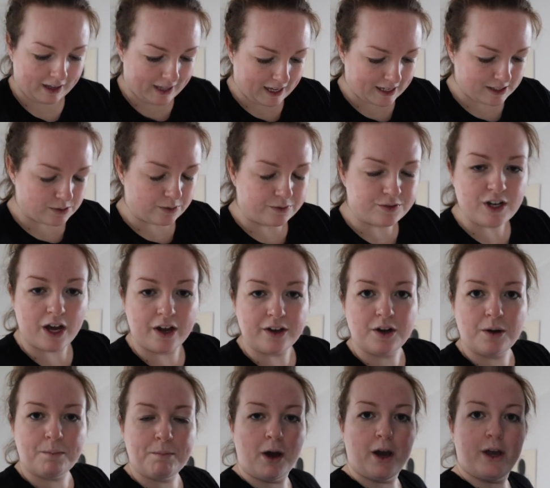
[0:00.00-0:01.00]
Okay, so I've
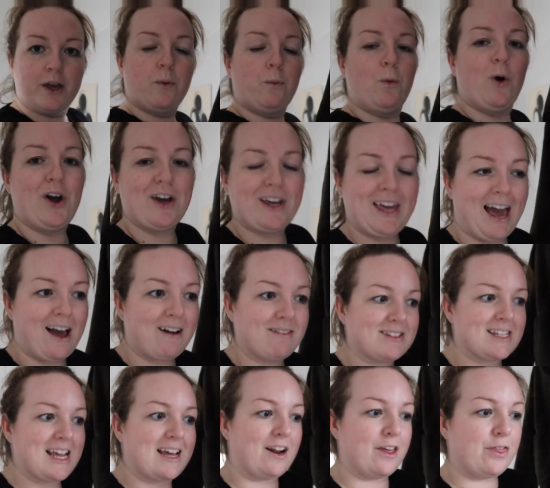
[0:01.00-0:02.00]
done my
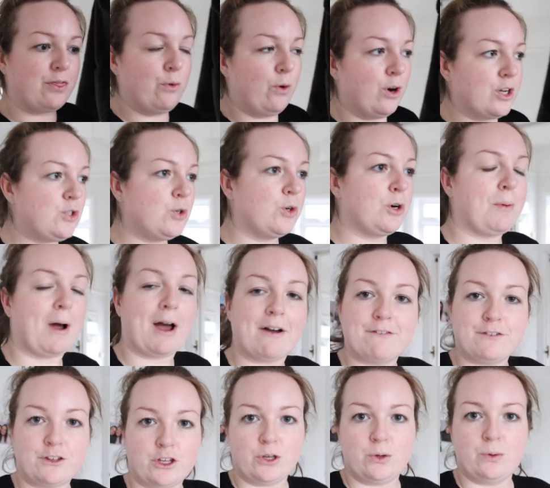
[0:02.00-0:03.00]
workout and I thought I'd talk about a
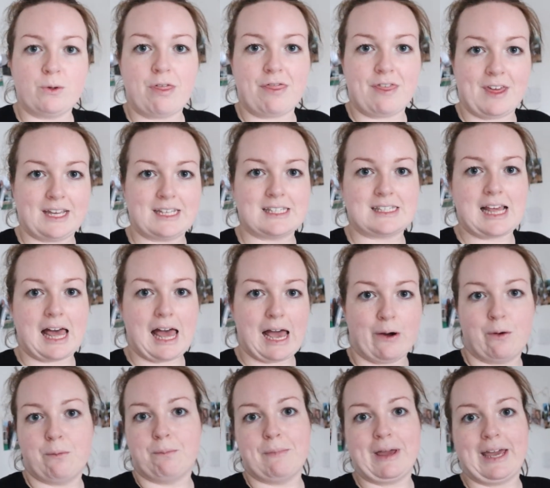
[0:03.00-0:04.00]
few things that
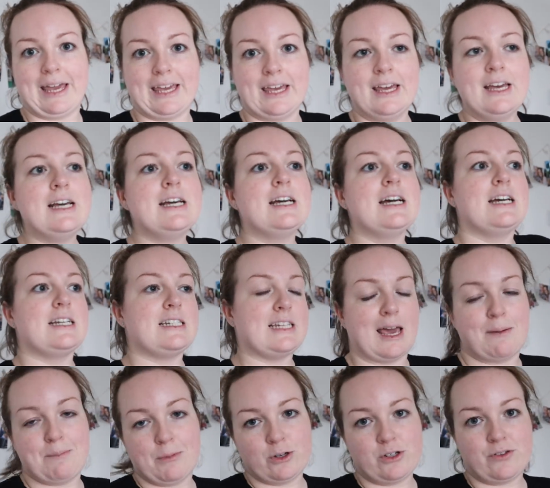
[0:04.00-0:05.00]
help me to
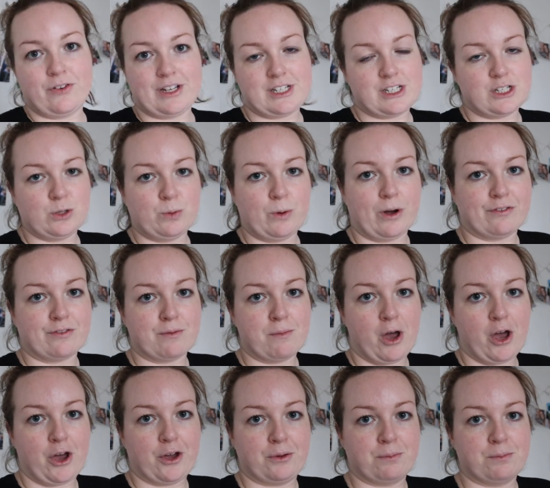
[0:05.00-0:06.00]
get motivated to work from
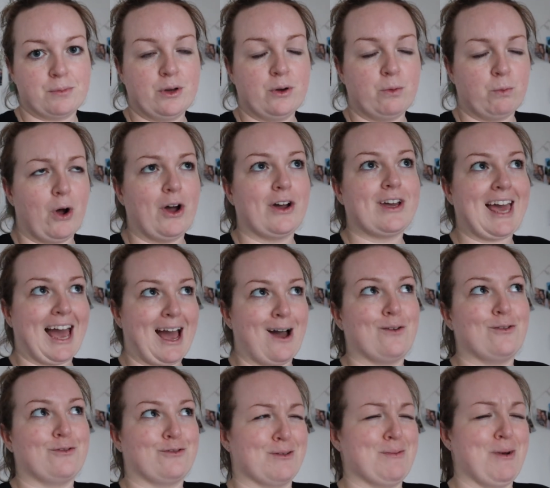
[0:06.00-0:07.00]
home, work
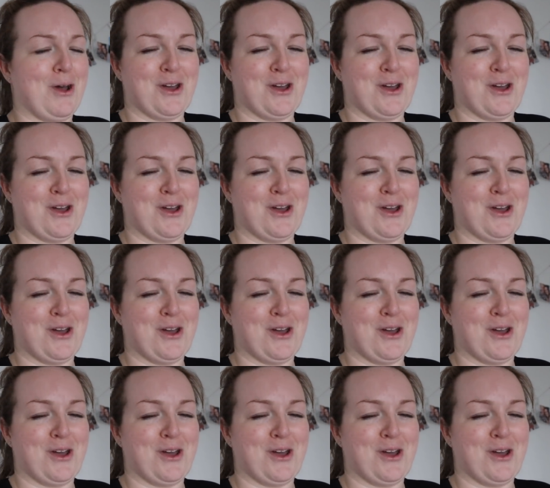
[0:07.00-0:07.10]
out from